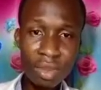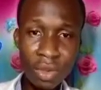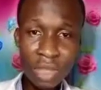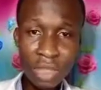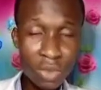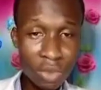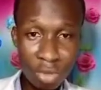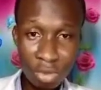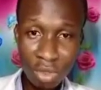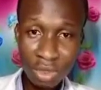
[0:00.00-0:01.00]
Okay, so
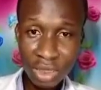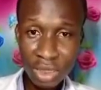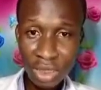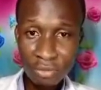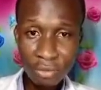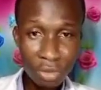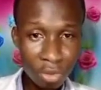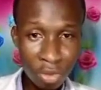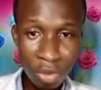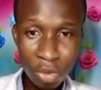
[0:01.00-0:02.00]
sports such as
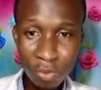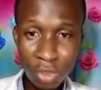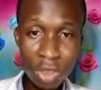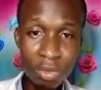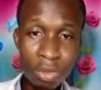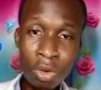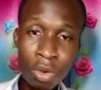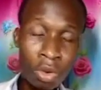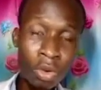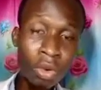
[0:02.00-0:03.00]
football,
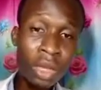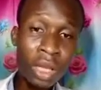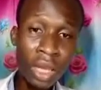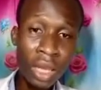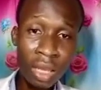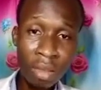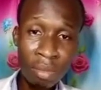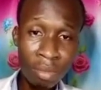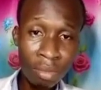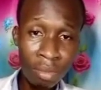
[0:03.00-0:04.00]
volleyball,
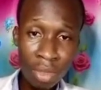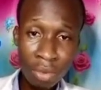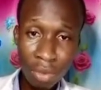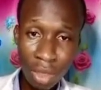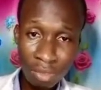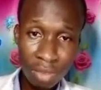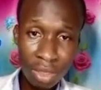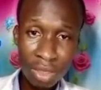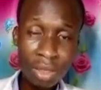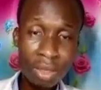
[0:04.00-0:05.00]

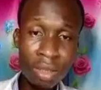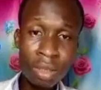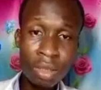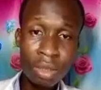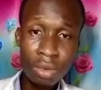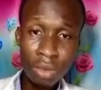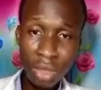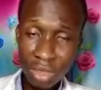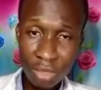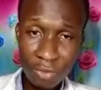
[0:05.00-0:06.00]
rugby,
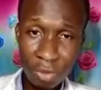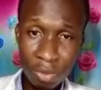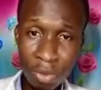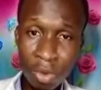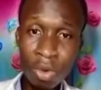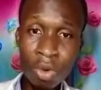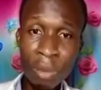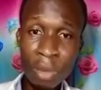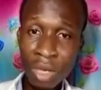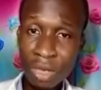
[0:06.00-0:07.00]
ratchet football,
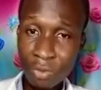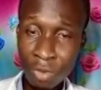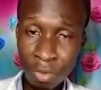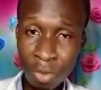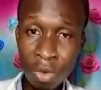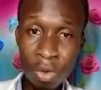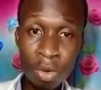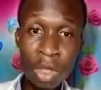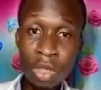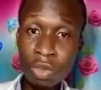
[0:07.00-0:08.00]
American football,
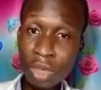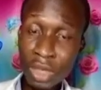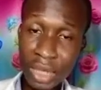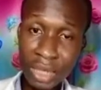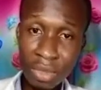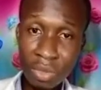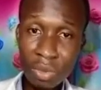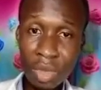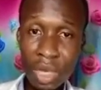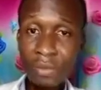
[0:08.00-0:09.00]
you are likely to
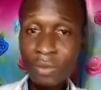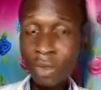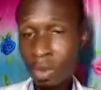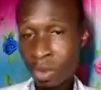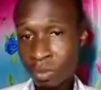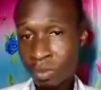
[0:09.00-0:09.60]
have your